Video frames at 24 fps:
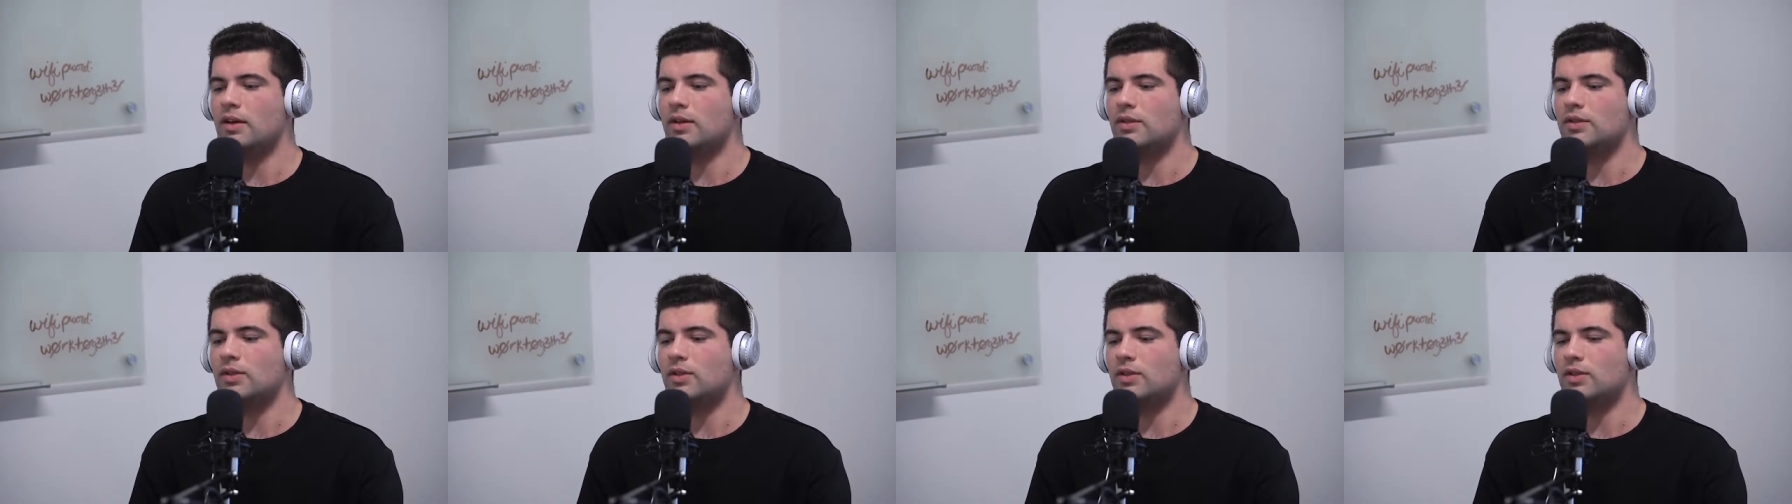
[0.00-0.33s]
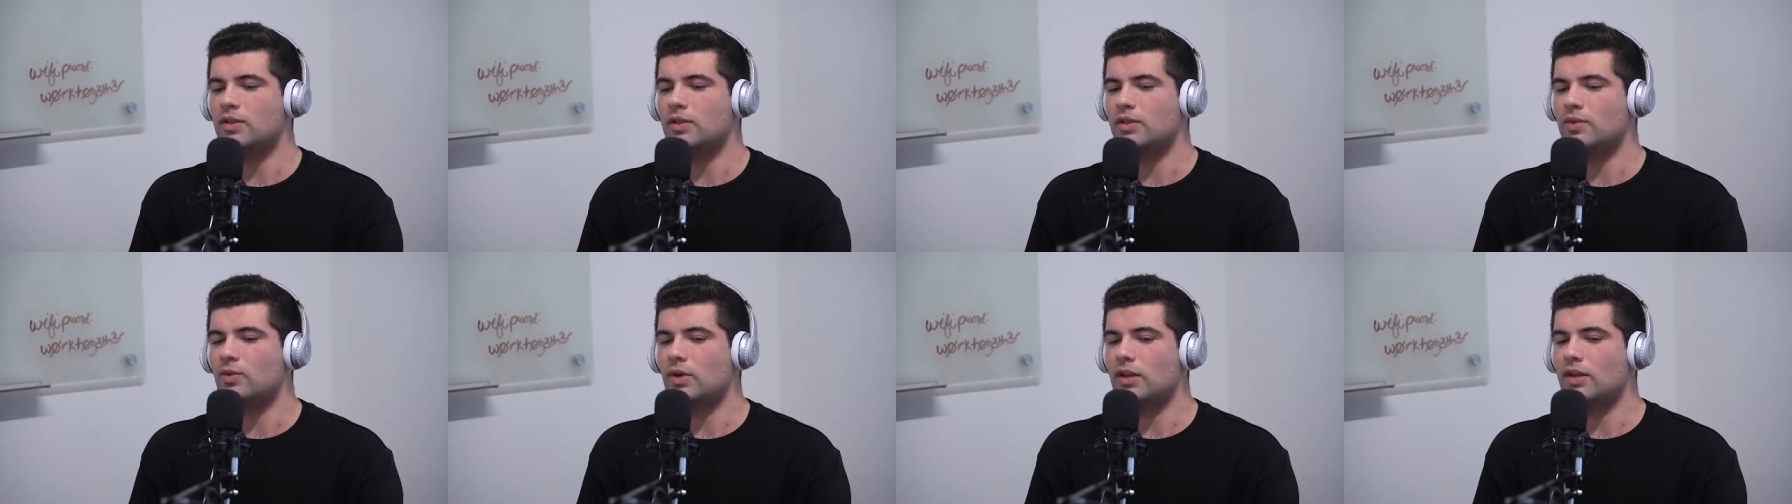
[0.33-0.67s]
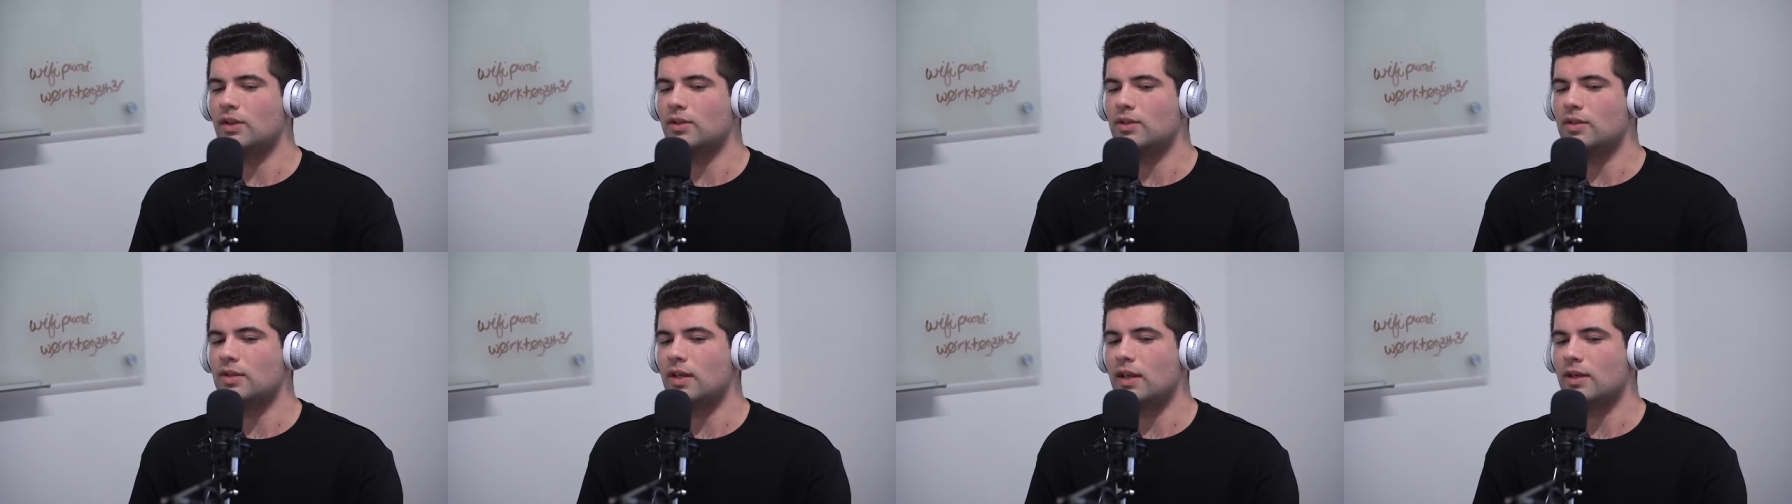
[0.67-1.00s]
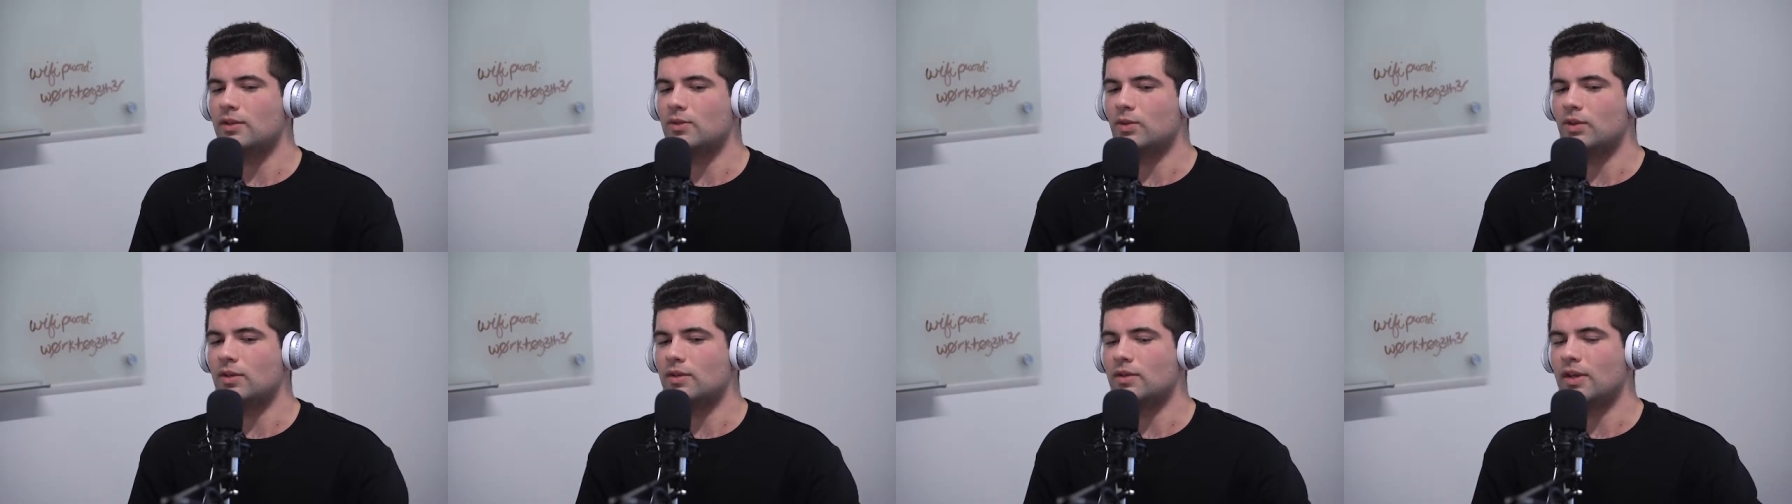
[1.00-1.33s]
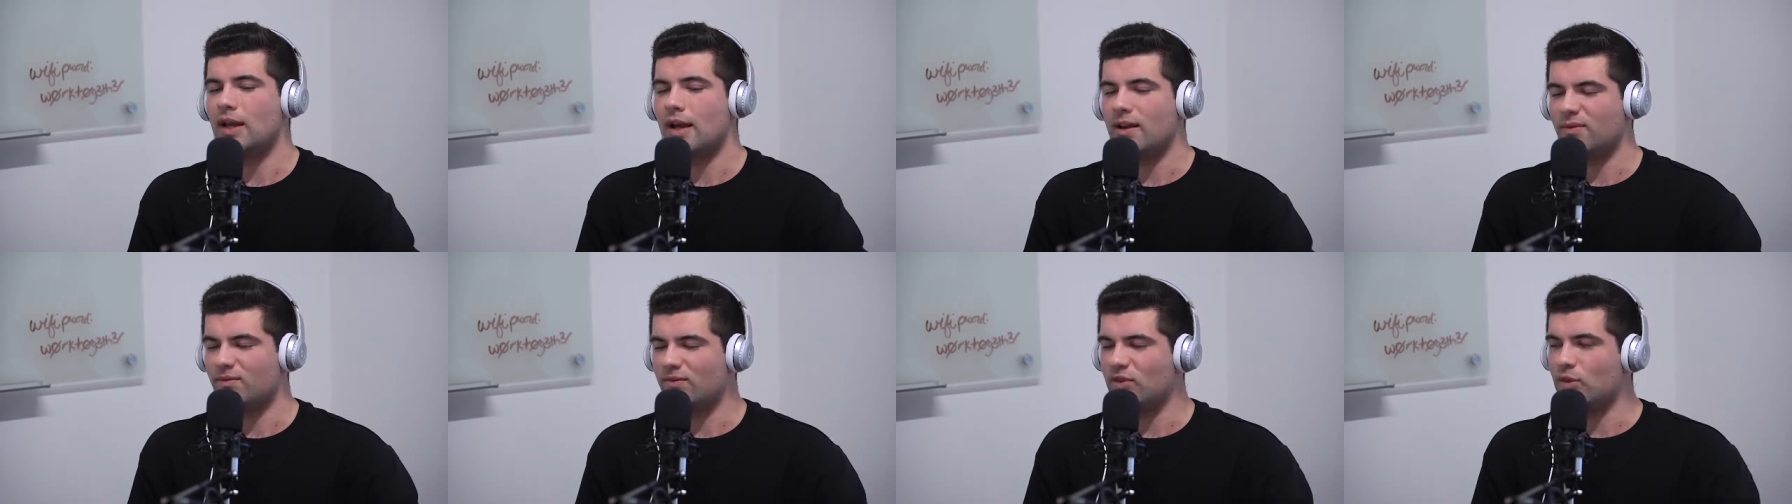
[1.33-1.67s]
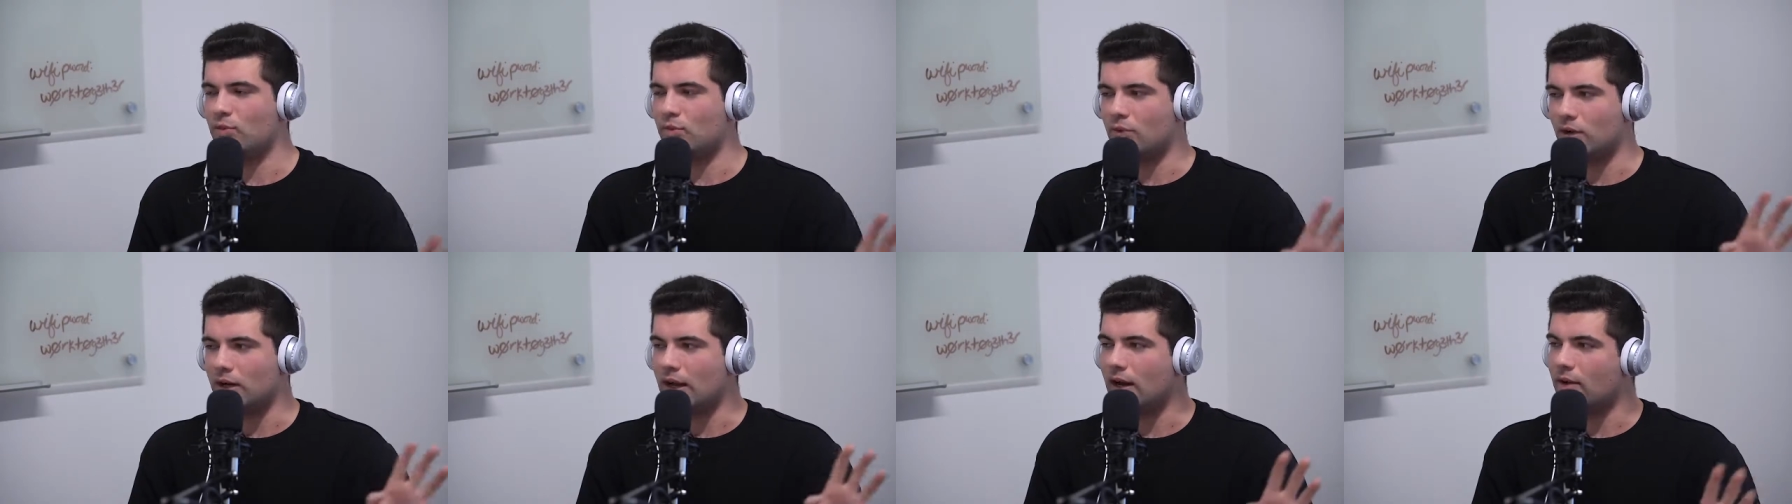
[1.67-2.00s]
So it's just one of those things where, yeah, if
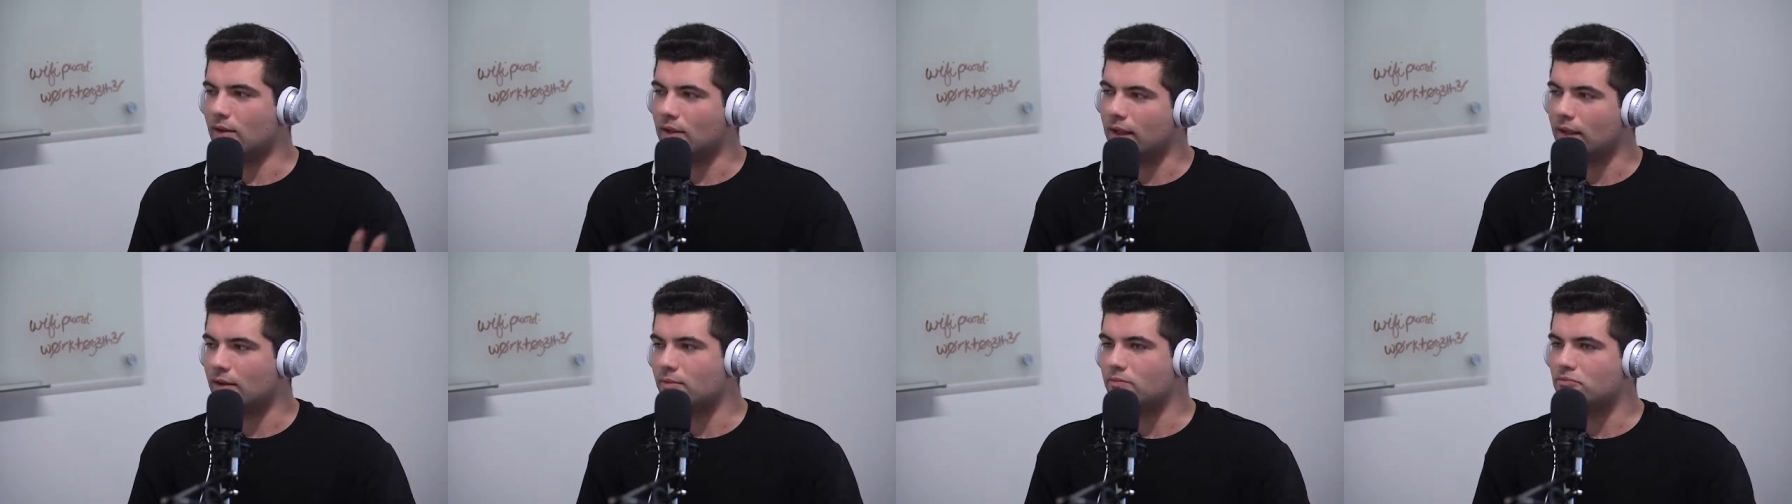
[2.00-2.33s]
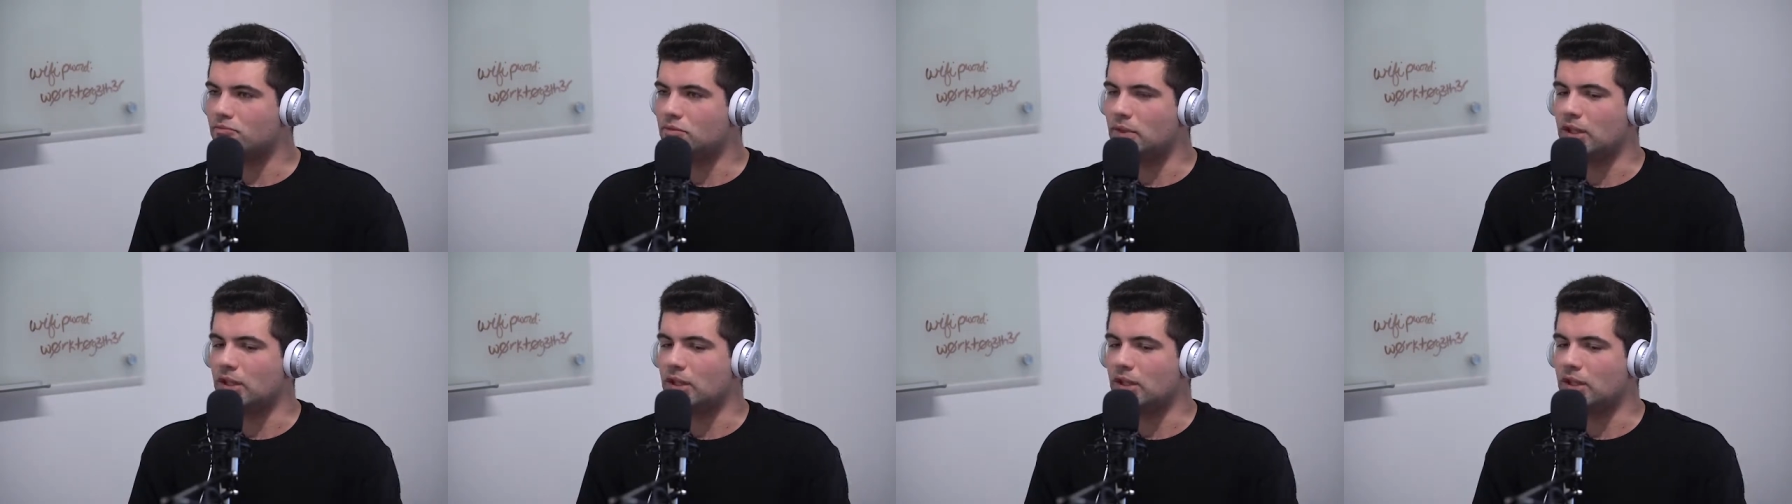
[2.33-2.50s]
you put out like,